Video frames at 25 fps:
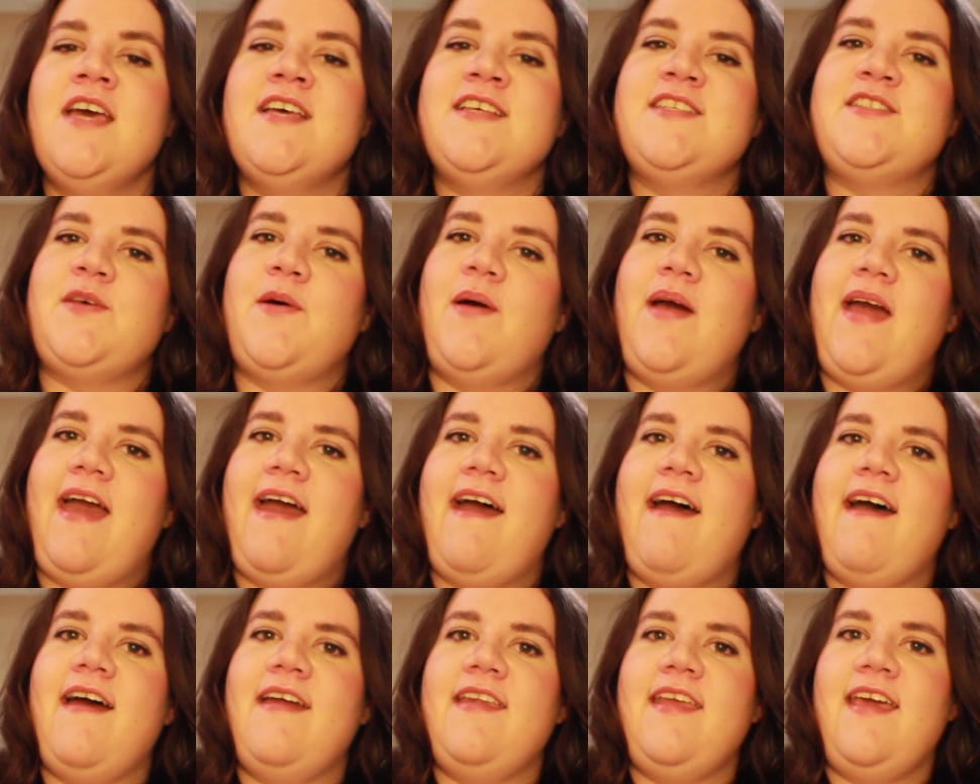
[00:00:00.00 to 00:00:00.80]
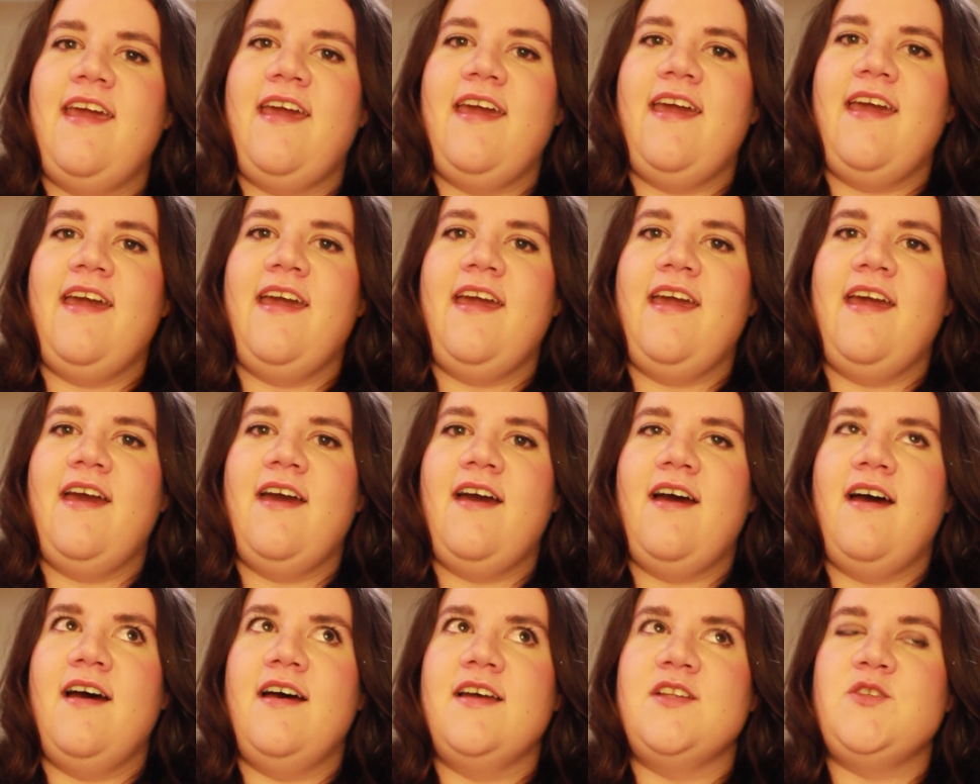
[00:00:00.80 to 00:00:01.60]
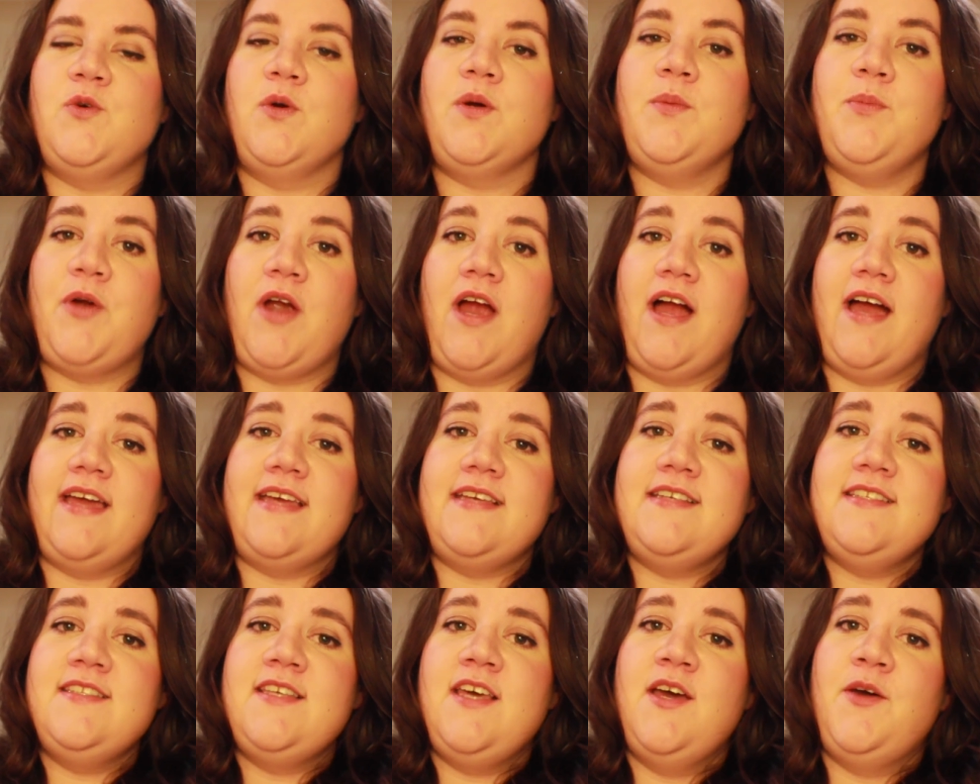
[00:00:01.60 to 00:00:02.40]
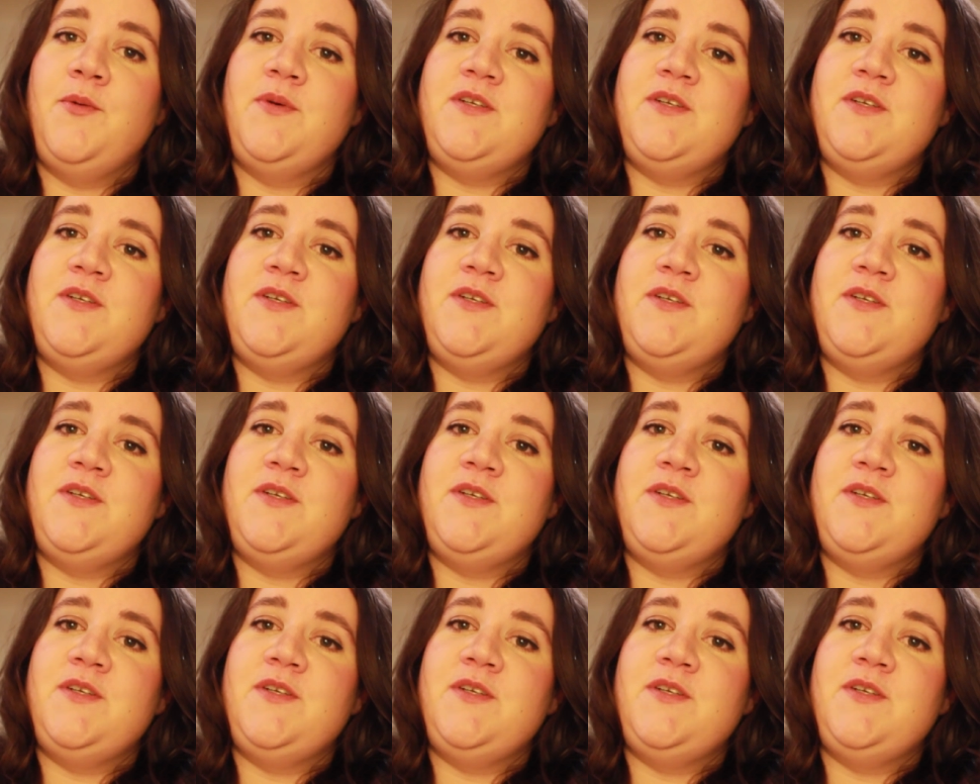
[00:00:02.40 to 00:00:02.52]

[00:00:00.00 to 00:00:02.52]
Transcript: So I had a door prize,